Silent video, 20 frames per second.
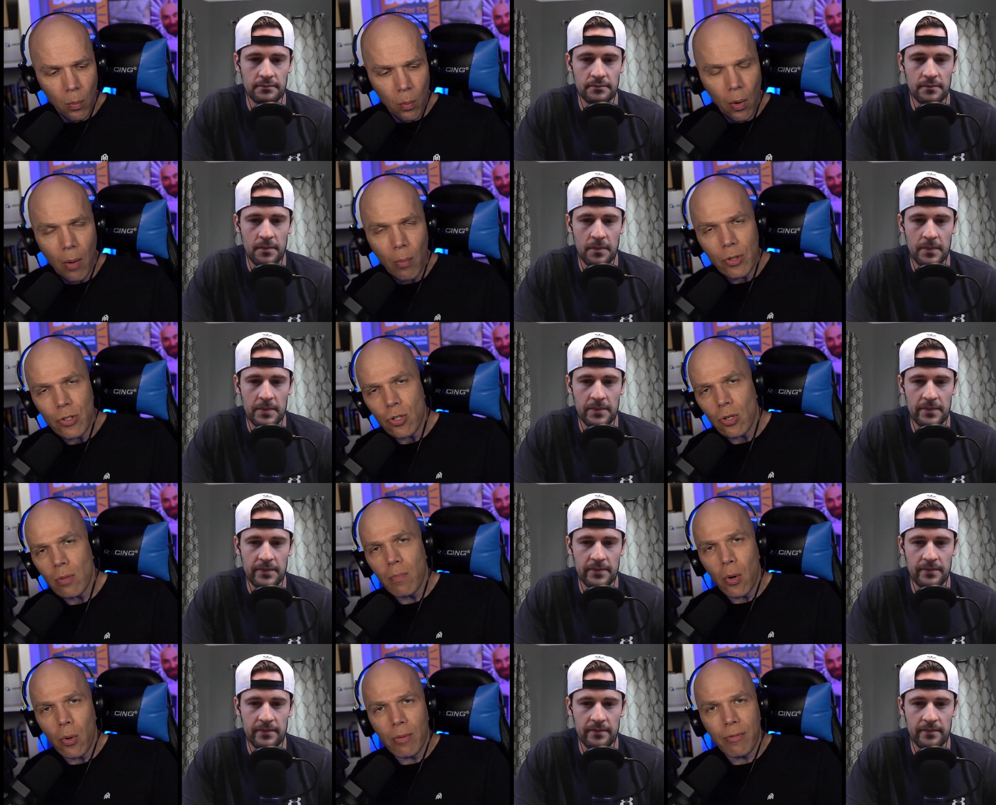Speaker 1: was
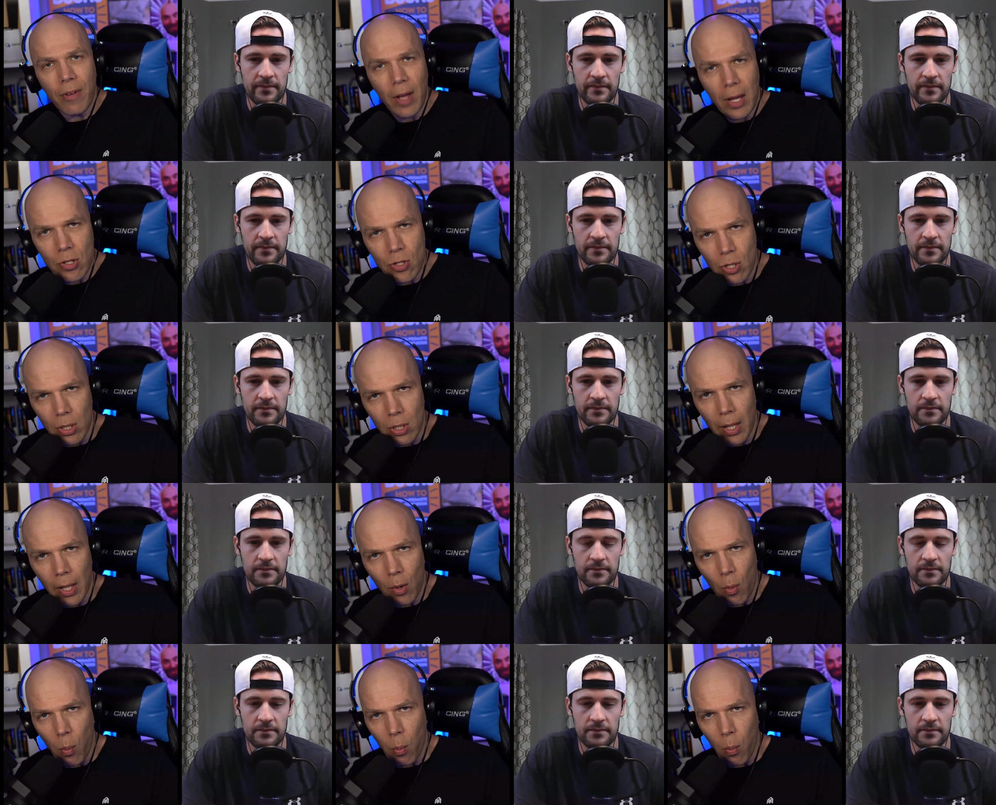your
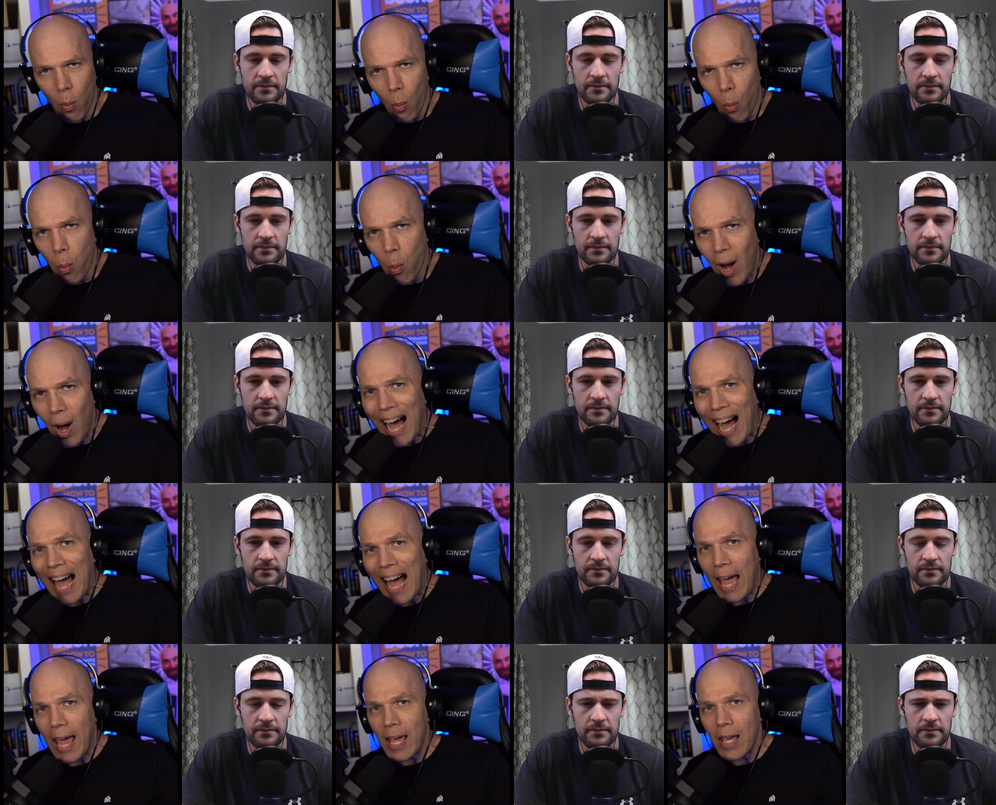motivation? Like,
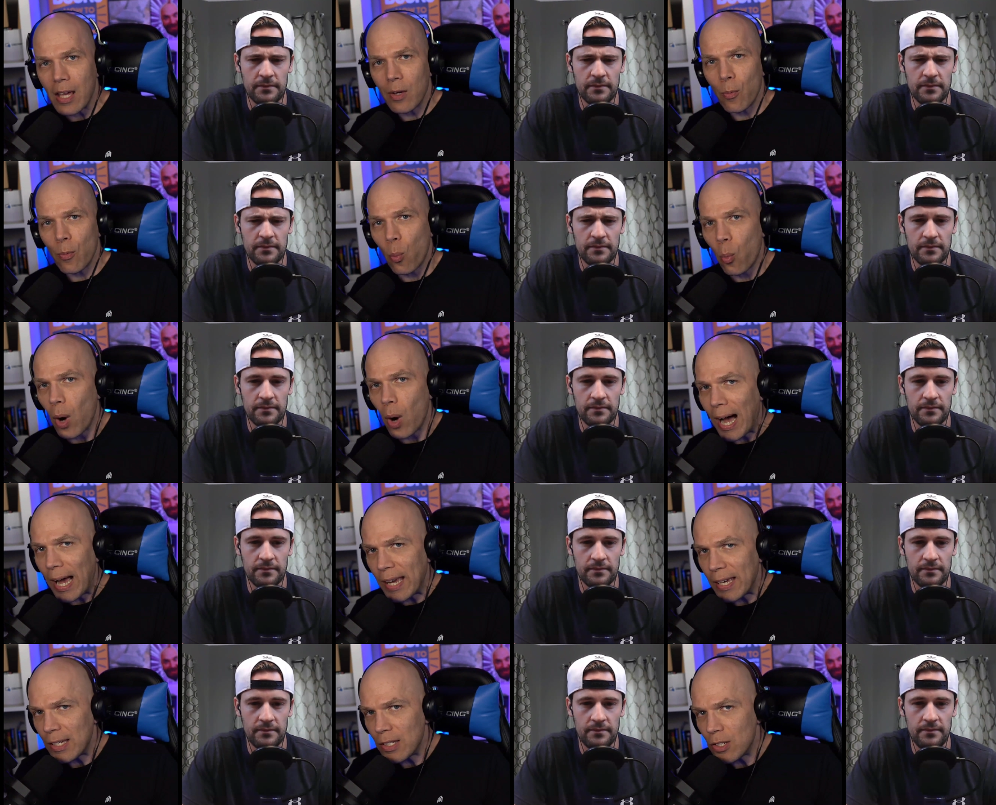why?
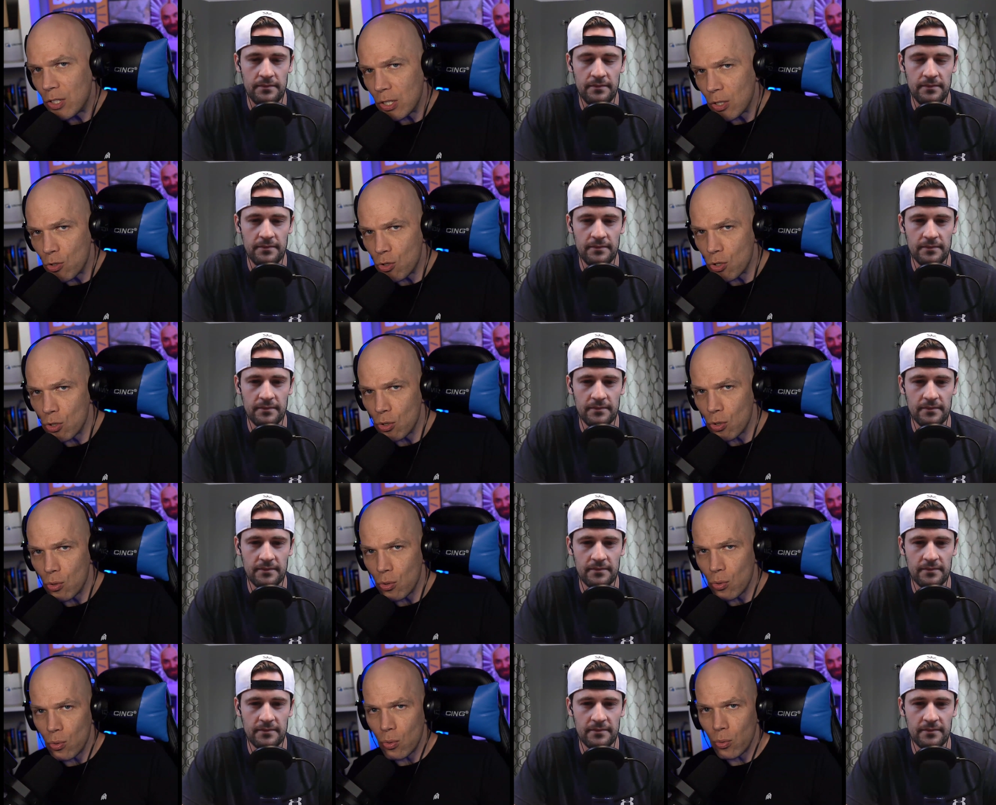Why did
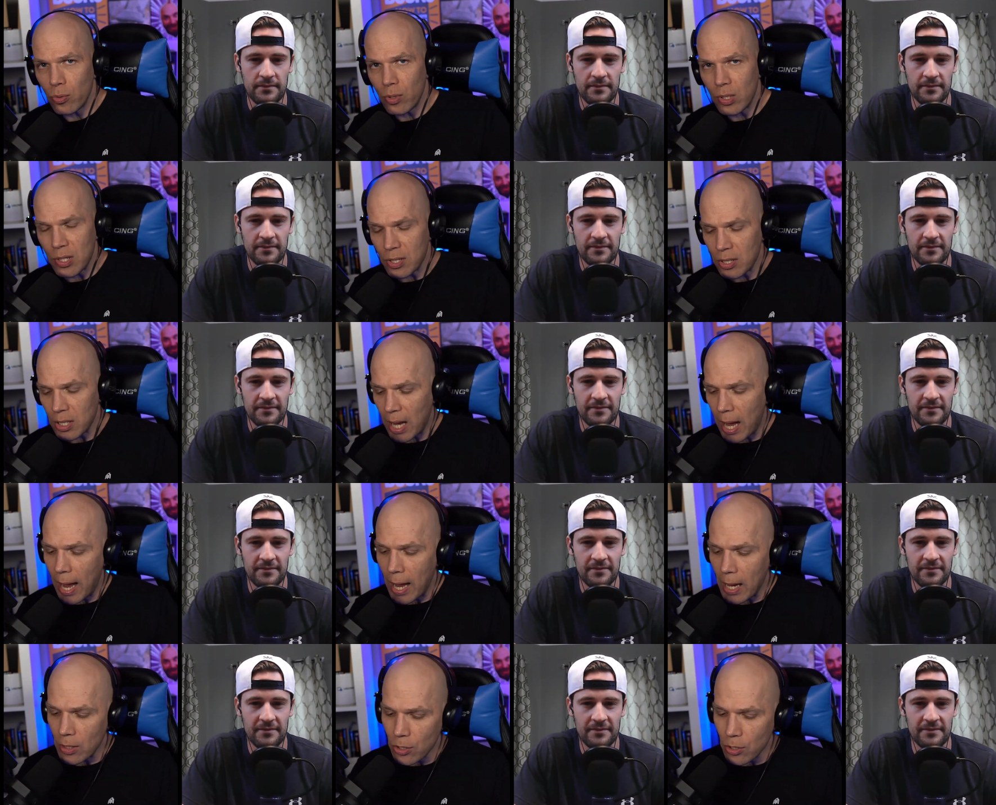you
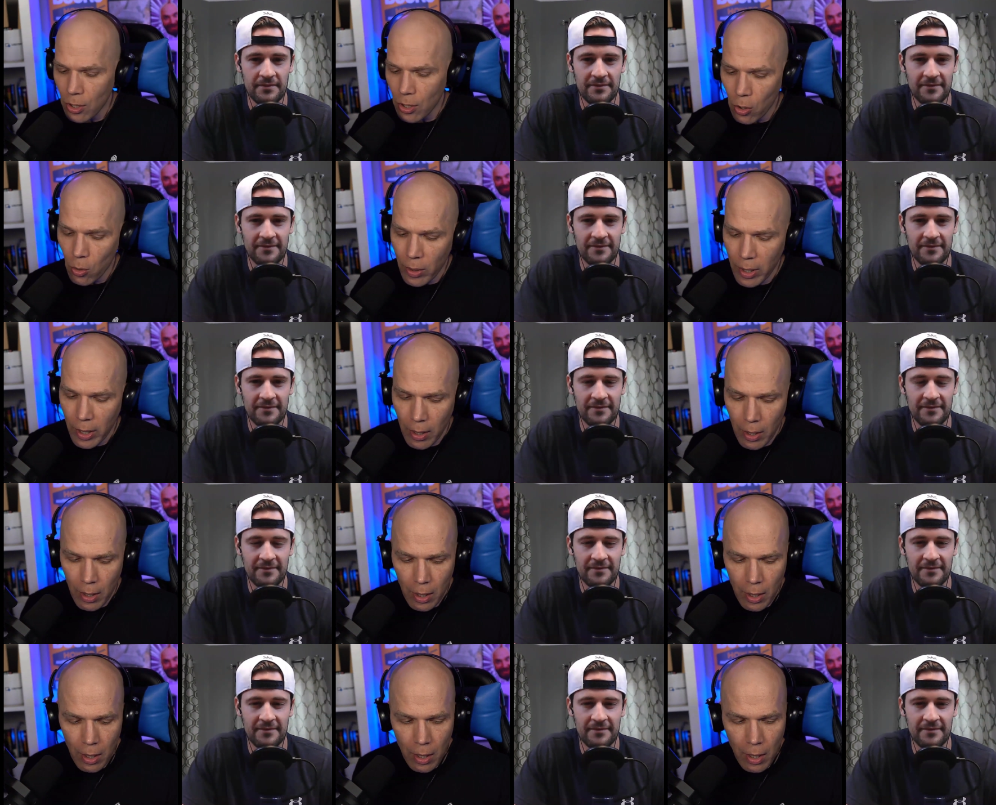decide, you know what?